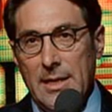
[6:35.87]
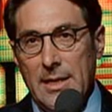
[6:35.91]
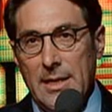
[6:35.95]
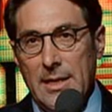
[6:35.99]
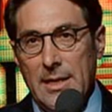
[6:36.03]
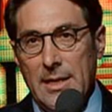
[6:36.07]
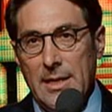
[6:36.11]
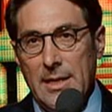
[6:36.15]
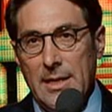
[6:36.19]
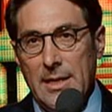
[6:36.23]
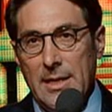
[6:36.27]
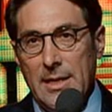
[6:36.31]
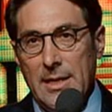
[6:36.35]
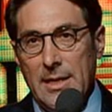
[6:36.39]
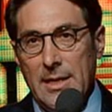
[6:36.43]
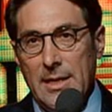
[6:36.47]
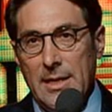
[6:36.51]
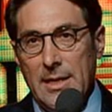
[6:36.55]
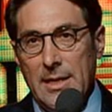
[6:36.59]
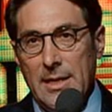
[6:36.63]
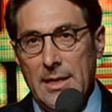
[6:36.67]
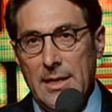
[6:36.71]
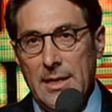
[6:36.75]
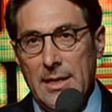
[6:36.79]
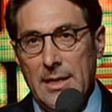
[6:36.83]

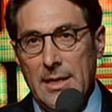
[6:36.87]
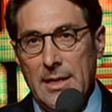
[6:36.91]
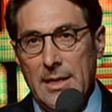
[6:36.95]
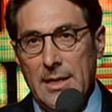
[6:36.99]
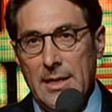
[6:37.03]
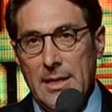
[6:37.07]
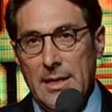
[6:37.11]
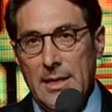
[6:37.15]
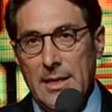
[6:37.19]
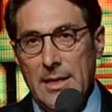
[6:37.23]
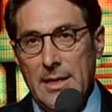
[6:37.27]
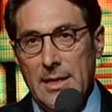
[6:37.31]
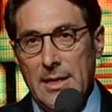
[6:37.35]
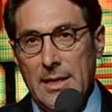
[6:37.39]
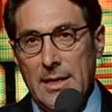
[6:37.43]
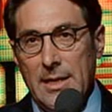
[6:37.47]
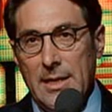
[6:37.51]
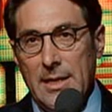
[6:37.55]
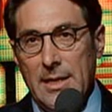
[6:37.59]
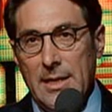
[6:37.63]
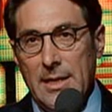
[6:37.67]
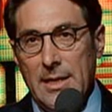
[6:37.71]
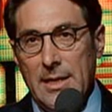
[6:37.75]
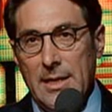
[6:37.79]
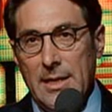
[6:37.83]

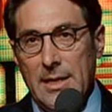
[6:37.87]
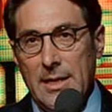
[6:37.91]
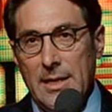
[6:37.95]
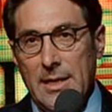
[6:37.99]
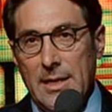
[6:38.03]
(no one is talking)